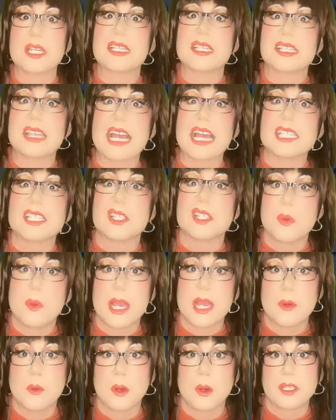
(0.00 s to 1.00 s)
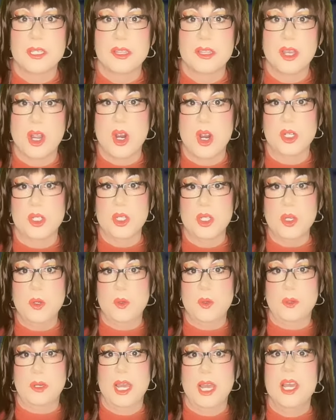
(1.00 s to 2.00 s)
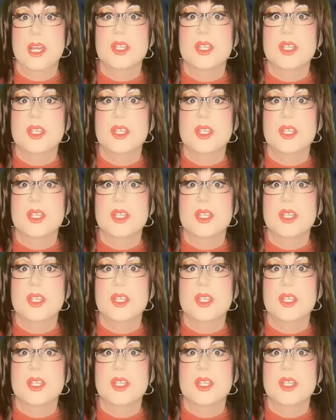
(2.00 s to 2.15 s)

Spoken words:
Because that's the way it worked in the cartoon.